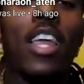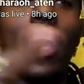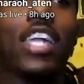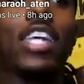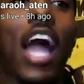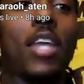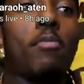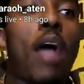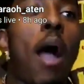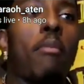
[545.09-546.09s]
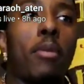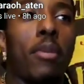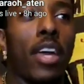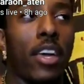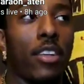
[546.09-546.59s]
I think Ileana's
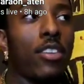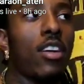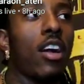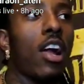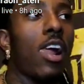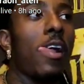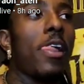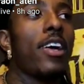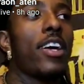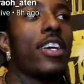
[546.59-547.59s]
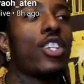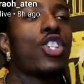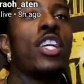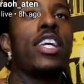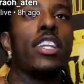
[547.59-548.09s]
problem is
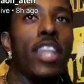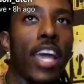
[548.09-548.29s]
she